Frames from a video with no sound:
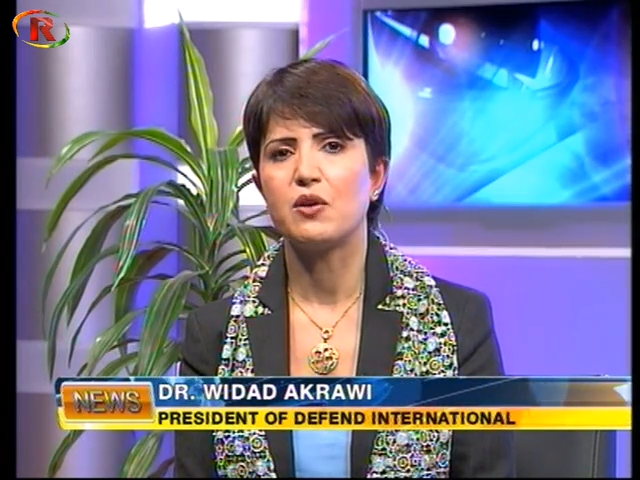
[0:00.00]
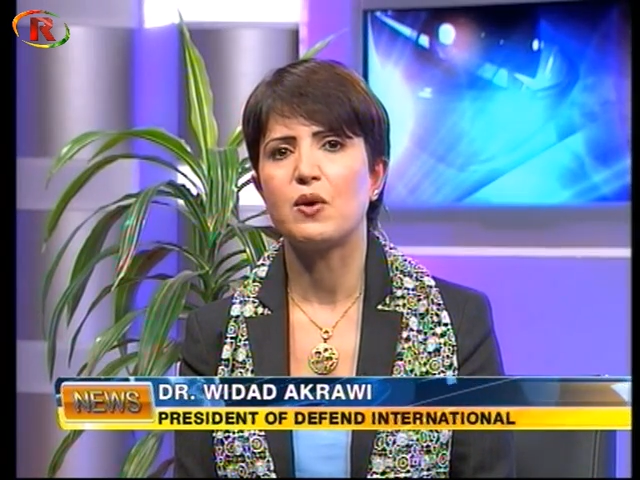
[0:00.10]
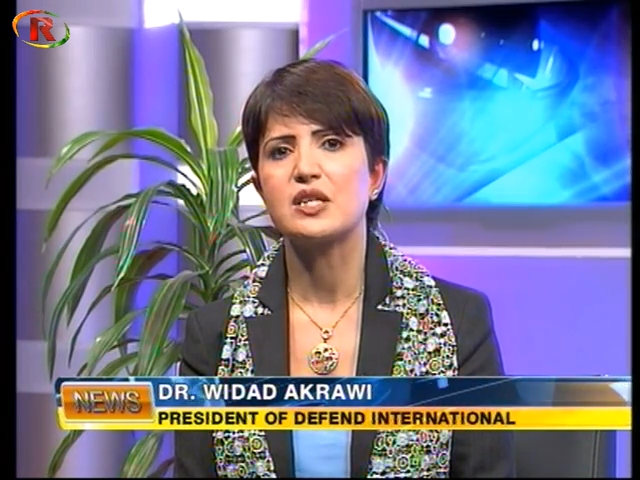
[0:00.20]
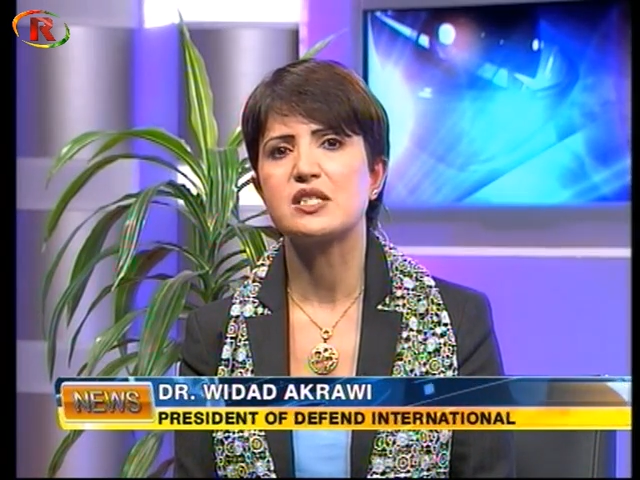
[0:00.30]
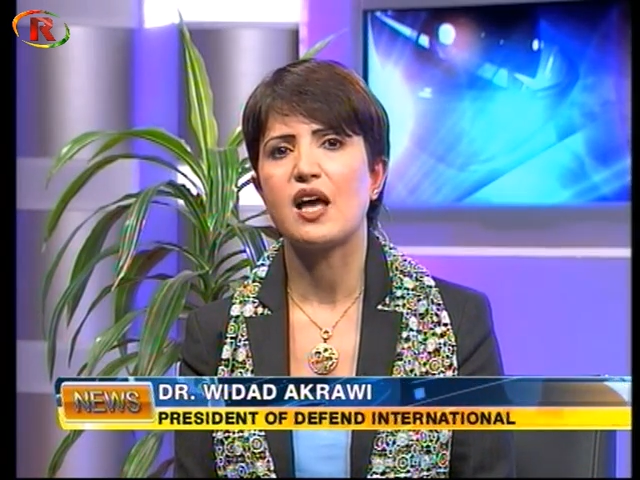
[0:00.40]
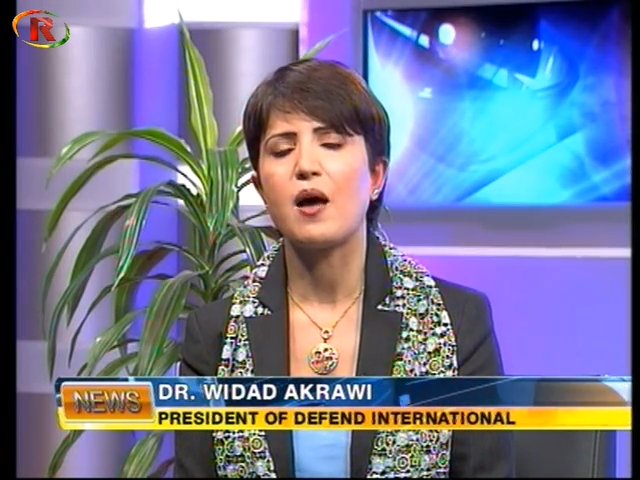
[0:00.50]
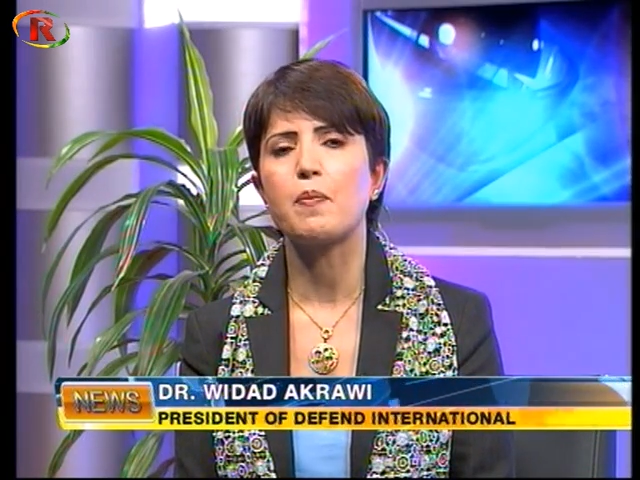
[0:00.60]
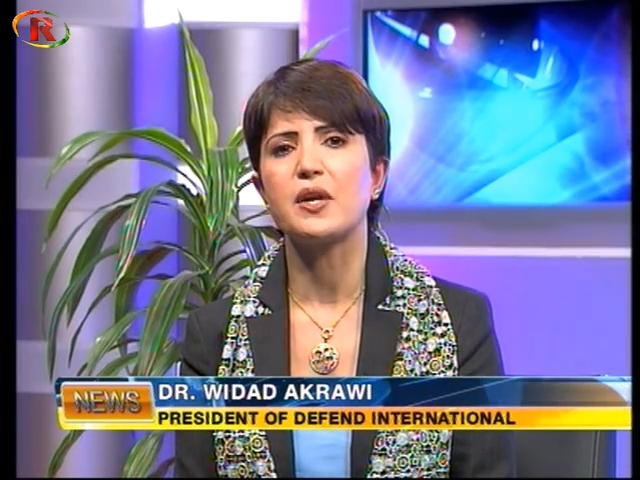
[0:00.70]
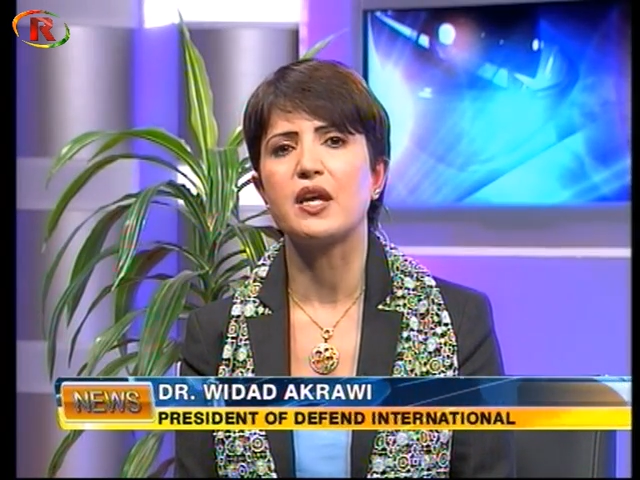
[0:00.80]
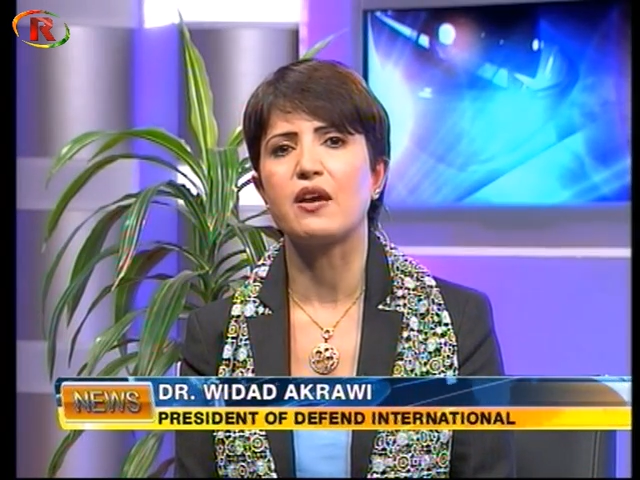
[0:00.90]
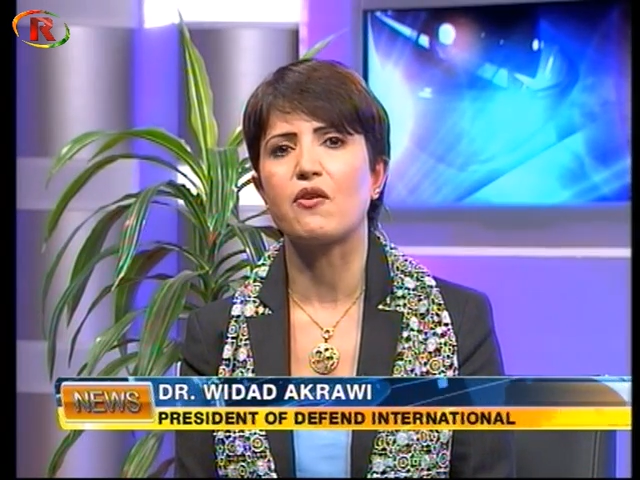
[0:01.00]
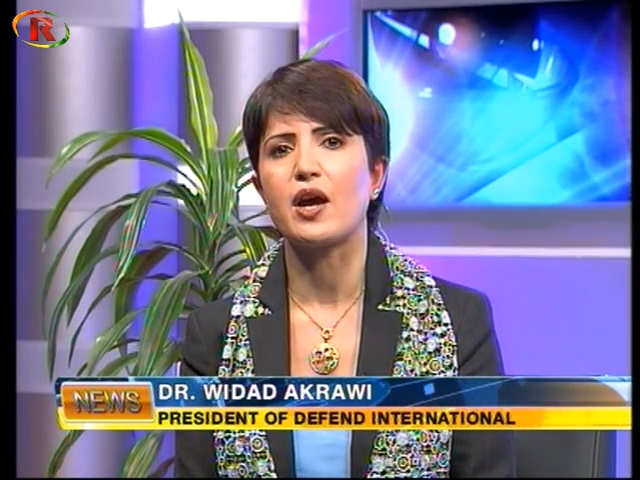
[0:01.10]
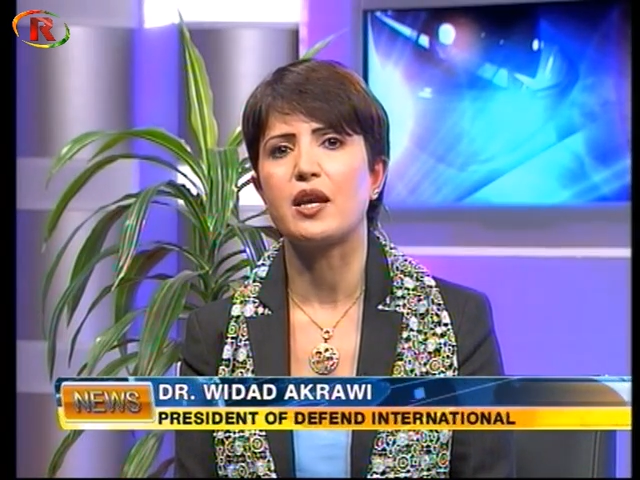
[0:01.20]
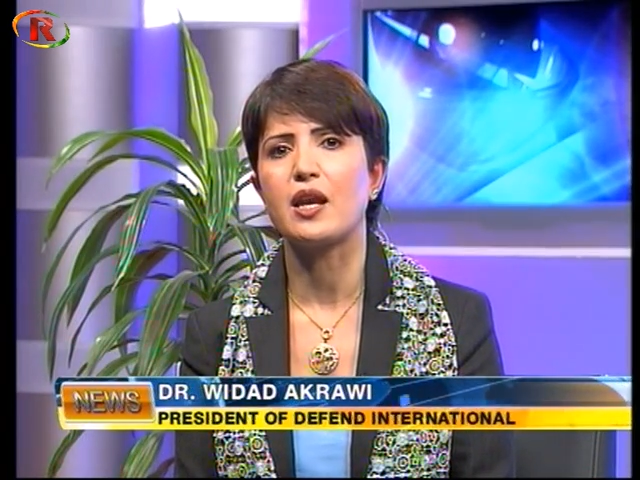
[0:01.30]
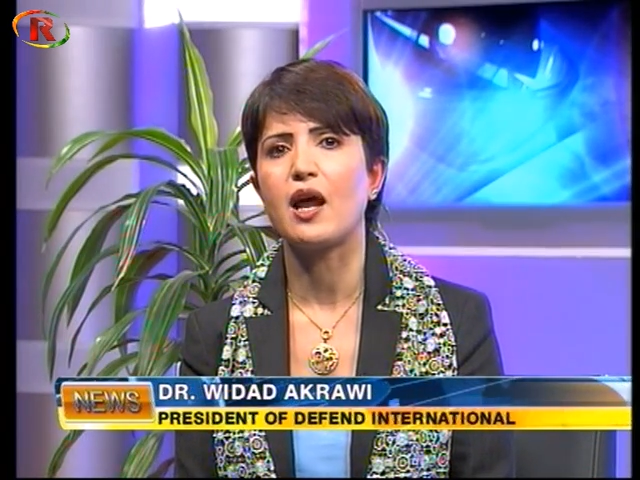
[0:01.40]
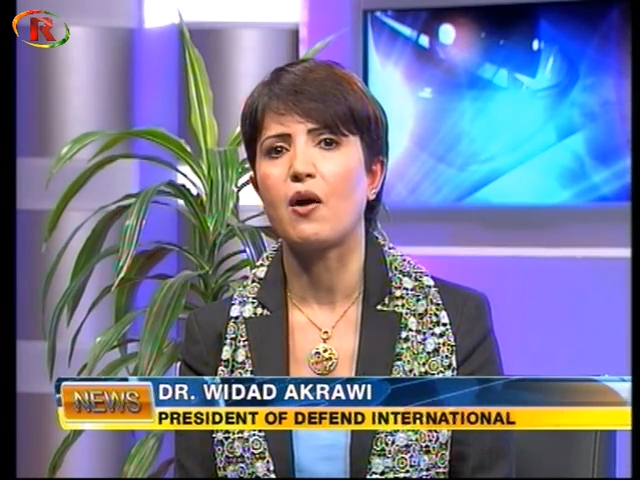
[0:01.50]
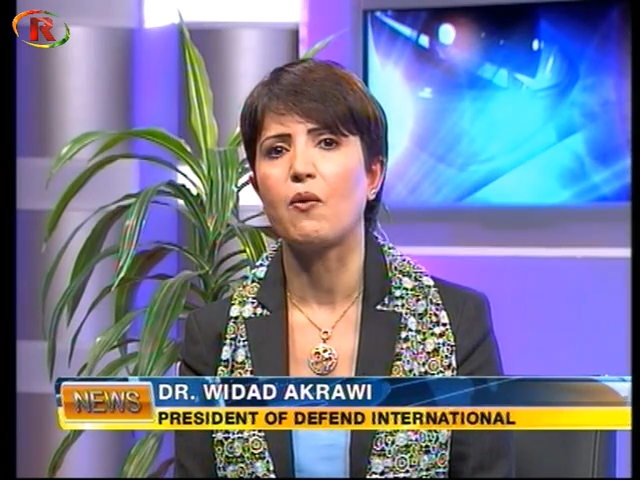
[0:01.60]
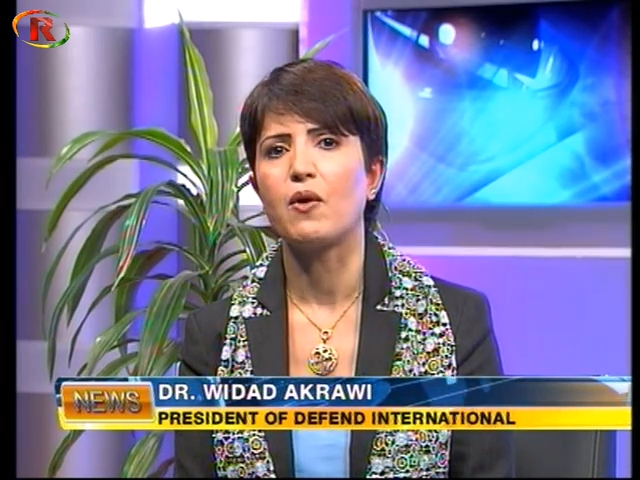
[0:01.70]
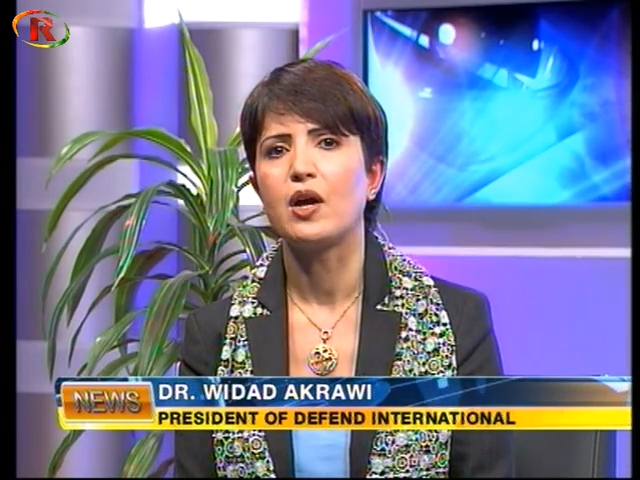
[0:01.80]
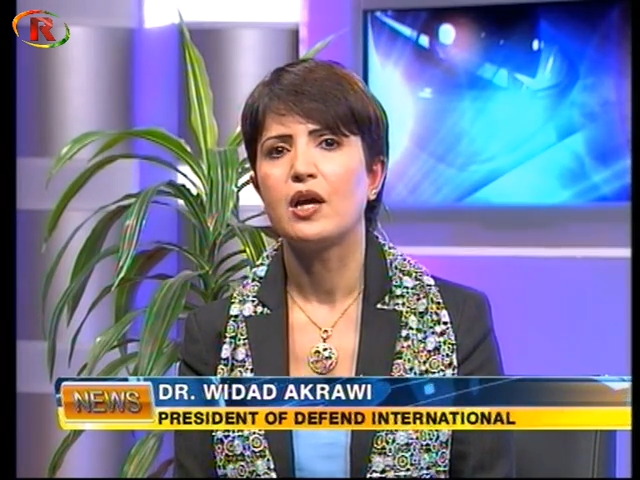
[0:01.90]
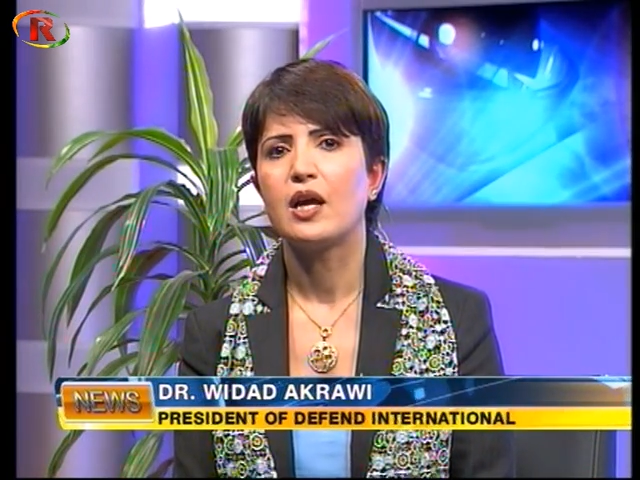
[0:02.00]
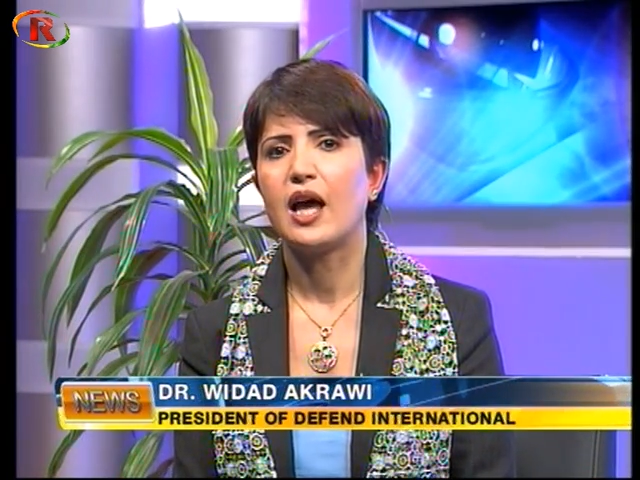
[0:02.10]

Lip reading: in what's happening right now.